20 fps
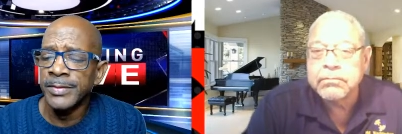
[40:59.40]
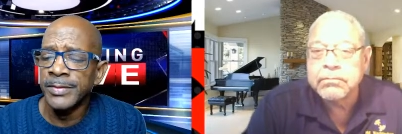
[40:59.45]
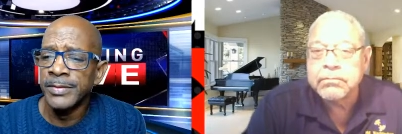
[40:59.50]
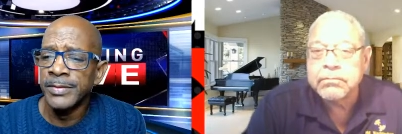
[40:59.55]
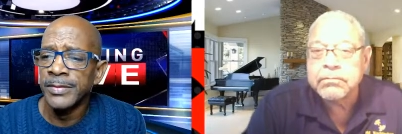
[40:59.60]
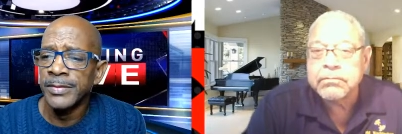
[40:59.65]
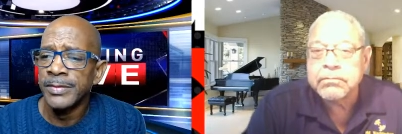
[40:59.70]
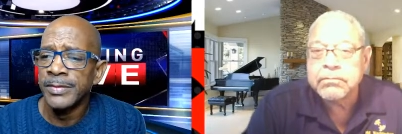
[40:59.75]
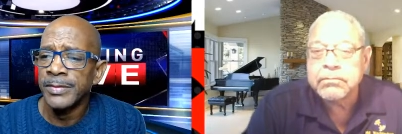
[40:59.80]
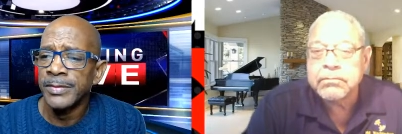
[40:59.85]

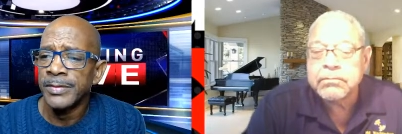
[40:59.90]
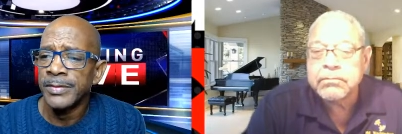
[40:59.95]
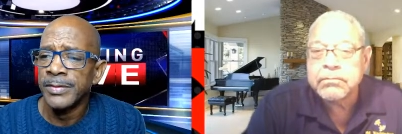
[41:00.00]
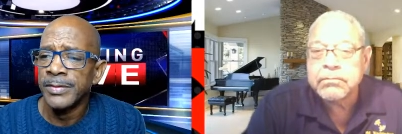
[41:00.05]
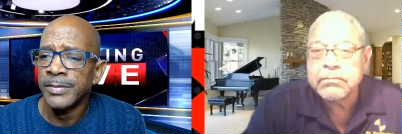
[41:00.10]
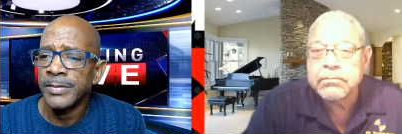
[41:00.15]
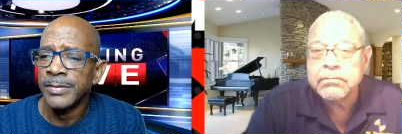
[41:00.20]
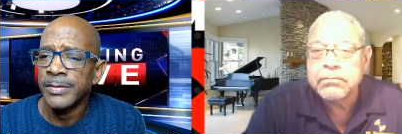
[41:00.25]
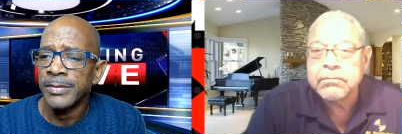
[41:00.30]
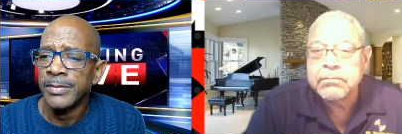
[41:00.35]

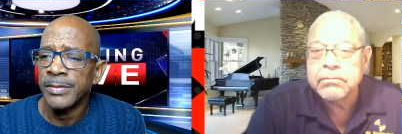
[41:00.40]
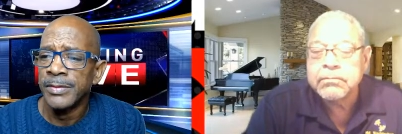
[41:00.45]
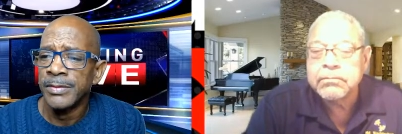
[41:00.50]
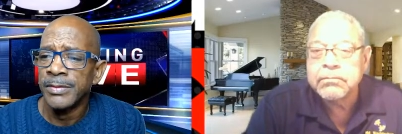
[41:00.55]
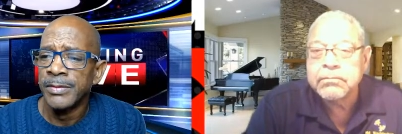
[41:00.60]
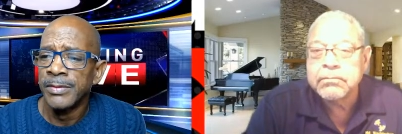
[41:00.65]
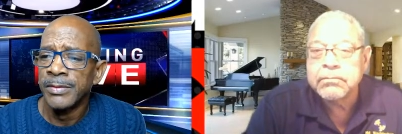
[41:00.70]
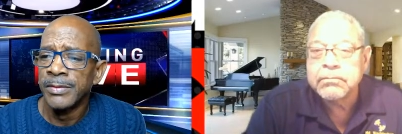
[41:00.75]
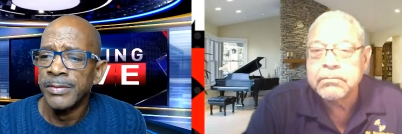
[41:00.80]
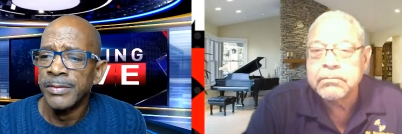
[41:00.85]

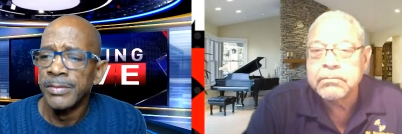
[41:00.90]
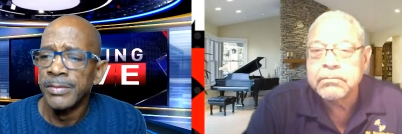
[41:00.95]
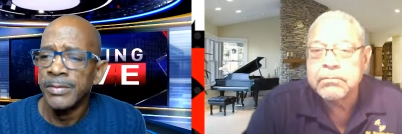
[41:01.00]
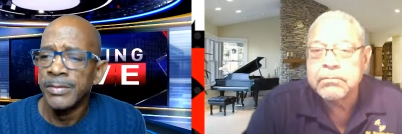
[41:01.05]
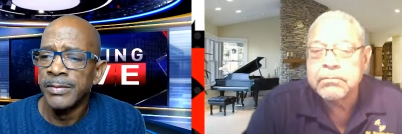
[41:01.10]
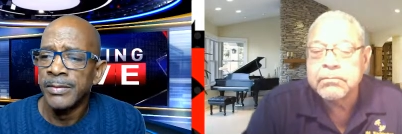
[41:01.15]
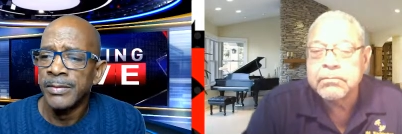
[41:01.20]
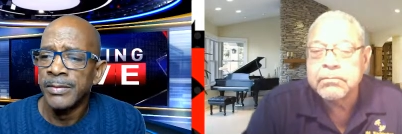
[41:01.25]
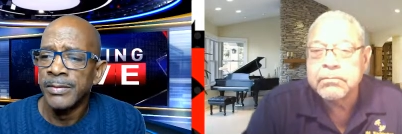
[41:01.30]
[no speech]